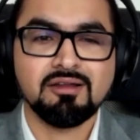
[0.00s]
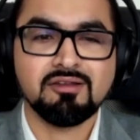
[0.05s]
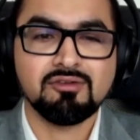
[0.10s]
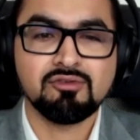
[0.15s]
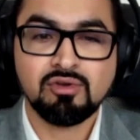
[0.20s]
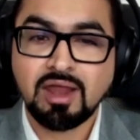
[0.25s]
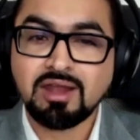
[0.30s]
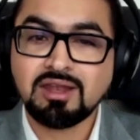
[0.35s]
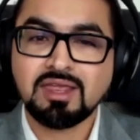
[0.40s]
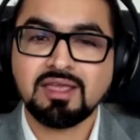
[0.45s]

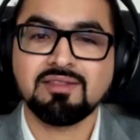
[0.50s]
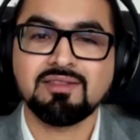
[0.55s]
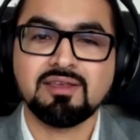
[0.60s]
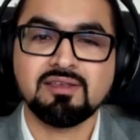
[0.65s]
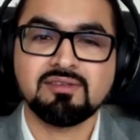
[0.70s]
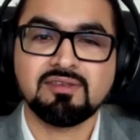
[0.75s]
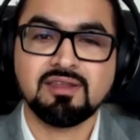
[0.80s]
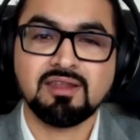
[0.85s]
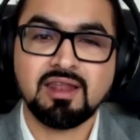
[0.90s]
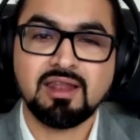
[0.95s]
writing
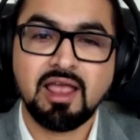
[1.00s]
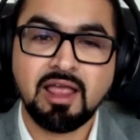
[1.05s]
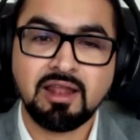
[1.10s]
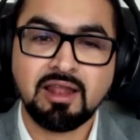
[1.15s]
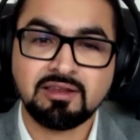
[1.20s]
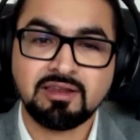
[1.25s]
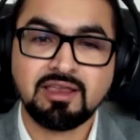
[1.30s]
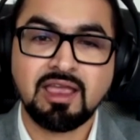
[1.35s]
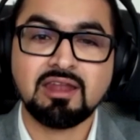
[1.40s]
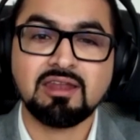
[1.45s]
this
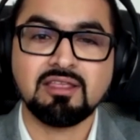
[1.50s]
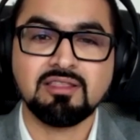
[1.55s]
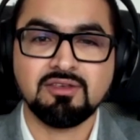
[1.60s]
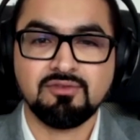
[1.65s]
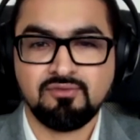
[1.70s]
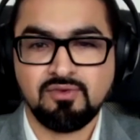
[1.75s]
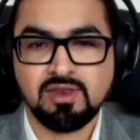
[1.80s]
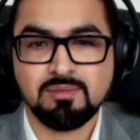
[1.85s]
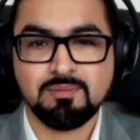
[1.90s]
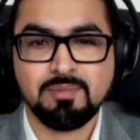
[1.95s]
and getting the
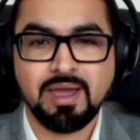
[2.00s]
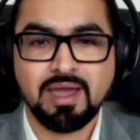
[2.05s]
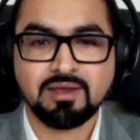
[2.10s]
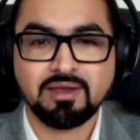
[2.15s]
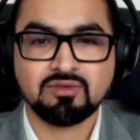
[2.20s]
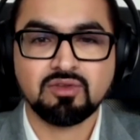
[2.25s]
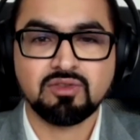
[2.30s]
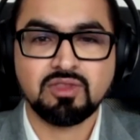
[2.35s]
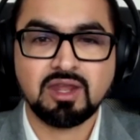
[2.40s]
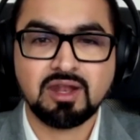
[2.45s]
feedback
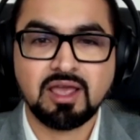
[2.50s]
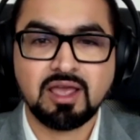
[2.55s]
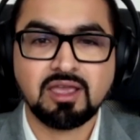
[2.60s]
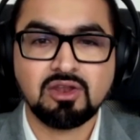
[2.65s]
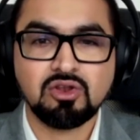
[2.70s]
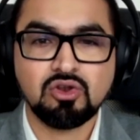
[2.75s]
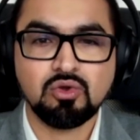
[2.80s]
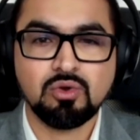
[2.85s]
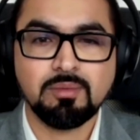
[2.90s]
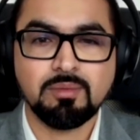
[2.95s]
so that I
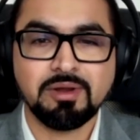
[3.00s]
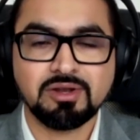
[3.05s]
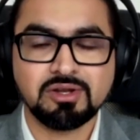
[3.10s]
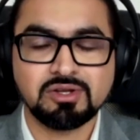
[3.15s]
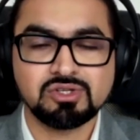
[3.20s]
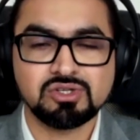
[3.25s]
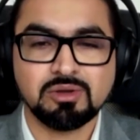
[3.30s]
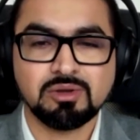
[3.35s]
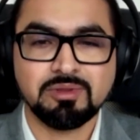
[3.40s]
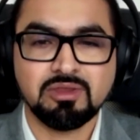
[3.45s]
can do a better
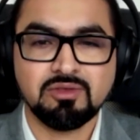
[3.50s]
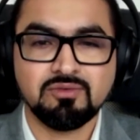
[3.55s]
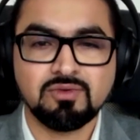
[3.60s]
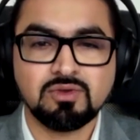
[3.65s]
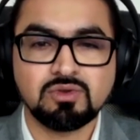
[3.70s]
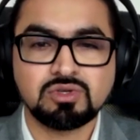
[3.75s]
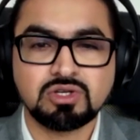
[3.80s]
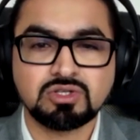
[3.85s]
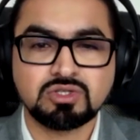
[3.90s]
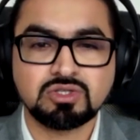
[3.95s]
job in the
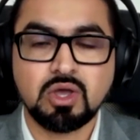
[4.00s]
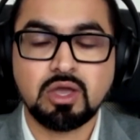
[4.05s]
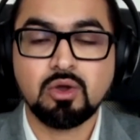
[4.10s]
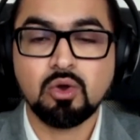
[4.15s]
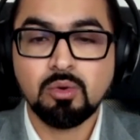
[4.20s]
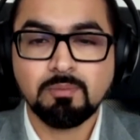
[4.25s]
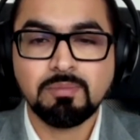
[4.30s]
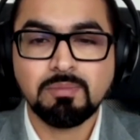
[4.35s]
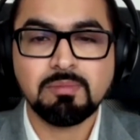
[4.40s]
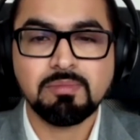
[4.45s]
future. So I
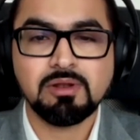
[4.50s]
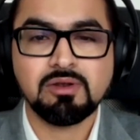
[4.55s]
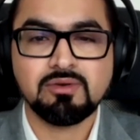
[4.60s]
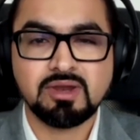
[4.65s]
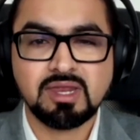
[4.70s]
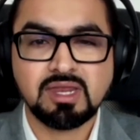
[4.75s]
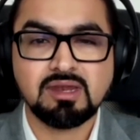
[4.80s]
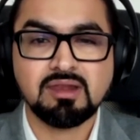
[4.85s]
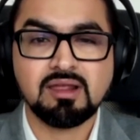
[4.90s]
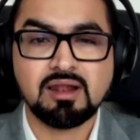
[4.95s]
hope people
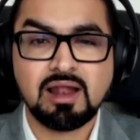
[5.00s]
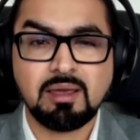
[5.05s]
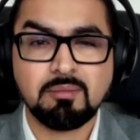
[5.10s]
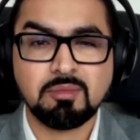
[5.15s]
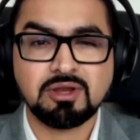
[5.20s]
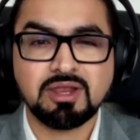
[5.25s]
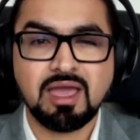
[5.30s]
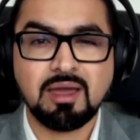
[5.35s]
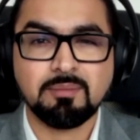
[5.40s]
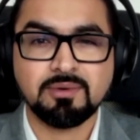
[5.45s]
read
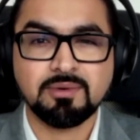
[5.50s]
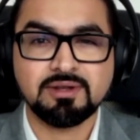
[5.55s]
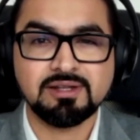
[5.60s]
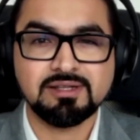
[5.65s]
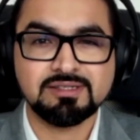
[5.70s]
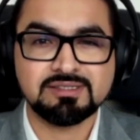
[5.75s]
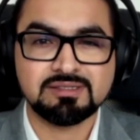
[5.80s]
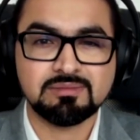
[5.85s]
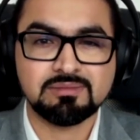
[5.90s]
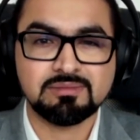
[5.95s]
Climate
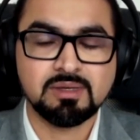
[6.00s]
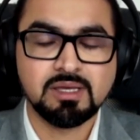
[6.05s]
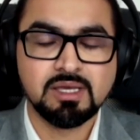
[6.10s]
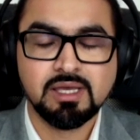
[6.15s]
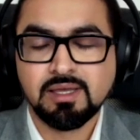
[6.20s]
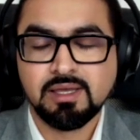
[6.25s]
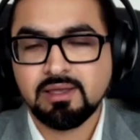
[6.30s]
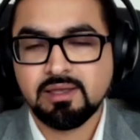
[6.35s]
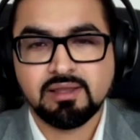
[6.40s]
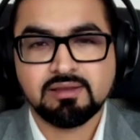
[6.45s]
Capitalism.
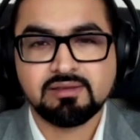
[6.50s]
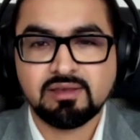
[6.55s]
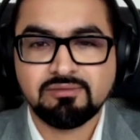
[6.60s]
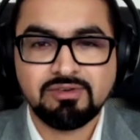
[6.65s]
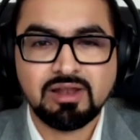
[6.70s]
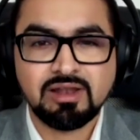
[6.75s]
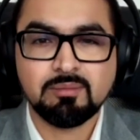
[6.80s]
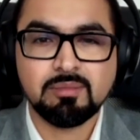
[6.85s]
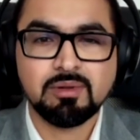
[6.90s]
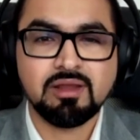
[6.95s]
It's
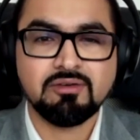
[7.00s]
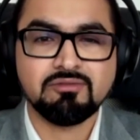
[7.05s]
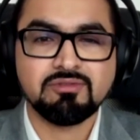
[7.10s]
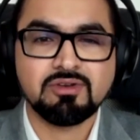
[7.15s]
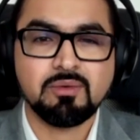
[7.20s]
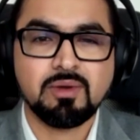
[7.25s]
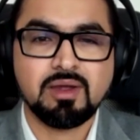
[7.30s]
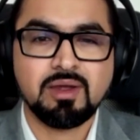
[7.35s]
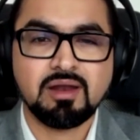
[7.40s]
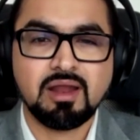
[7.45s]
available
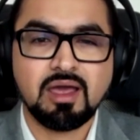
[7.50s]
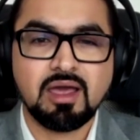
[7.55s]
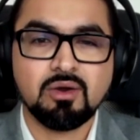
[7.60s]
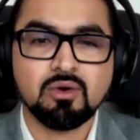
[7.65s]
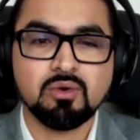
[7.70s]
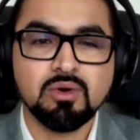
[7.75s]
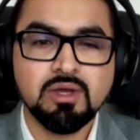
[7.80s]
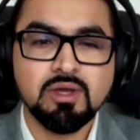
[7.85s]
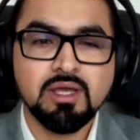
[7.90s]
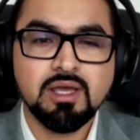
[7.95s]
everywhere
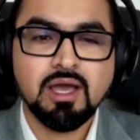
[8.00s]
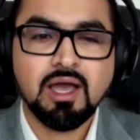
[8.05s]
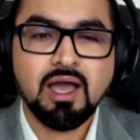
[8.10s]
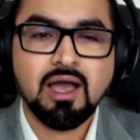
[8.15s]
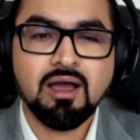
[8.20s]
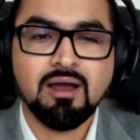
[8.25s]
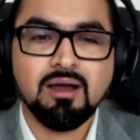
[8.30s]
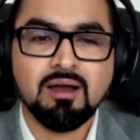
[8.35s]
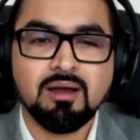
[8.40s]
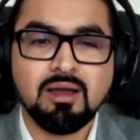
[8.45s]
now.
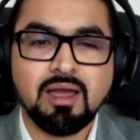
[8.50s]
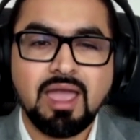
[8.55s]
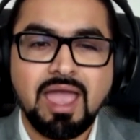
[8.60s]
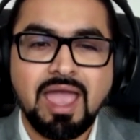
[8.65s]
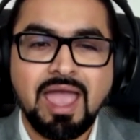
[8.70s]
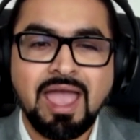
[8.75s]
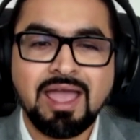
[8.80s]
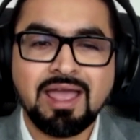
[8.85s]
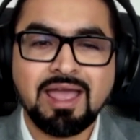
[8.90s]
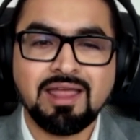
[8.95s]

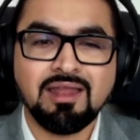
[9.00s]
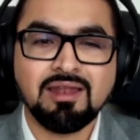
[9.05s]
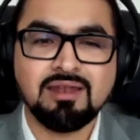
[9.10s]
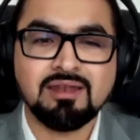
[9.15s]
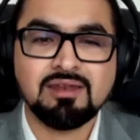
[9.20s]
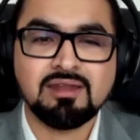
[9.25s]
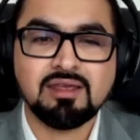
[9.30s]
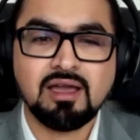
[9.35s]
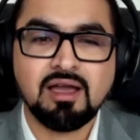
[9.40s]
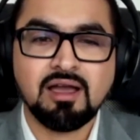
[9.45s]

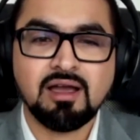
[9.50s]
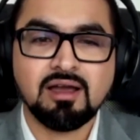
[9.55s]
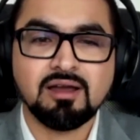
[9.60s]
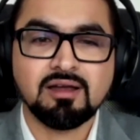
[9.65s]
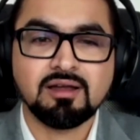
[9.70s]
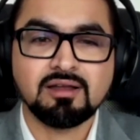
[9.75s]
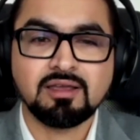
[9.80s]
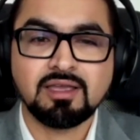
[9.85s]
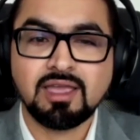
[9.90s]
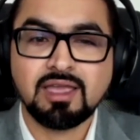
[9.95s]
And
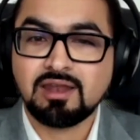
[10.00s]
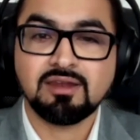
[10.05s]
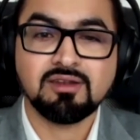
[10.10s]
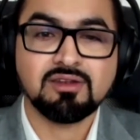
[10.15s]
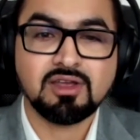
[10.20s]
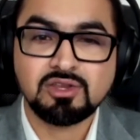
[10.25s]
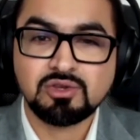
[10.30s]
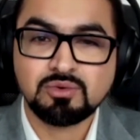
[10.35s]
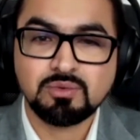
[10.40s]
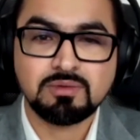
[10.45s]
get in
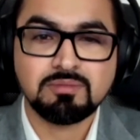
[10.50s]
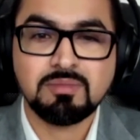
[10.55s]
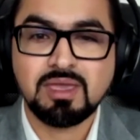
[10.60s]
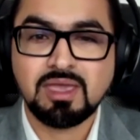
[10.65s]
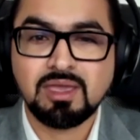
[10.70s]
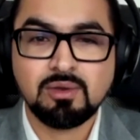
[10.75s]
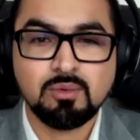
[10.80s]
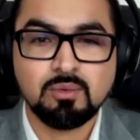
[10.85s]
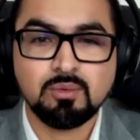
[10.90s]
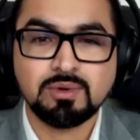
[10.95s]
touch with
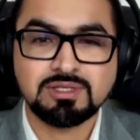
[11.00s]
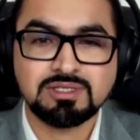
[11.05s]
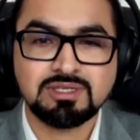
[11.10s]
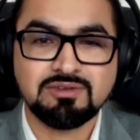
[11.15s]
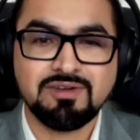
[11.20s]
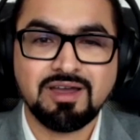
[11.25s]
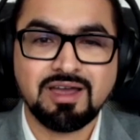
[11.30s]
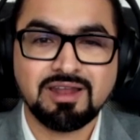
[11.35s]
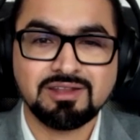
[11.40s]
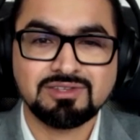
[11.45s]
me once
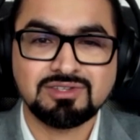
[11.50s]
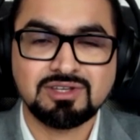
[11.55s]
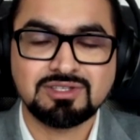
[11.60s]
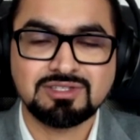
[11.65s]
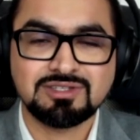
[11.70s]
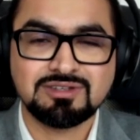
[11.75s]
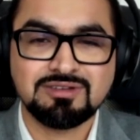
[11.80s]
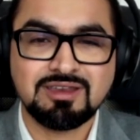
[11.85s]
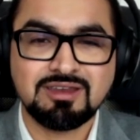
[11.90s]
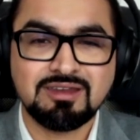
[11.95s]
you've had a
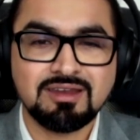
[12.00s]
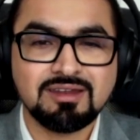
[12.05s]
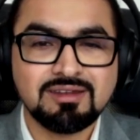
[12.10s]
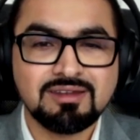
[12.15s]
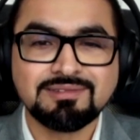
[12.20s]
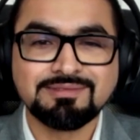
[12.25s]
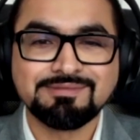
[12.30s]
chance to read it.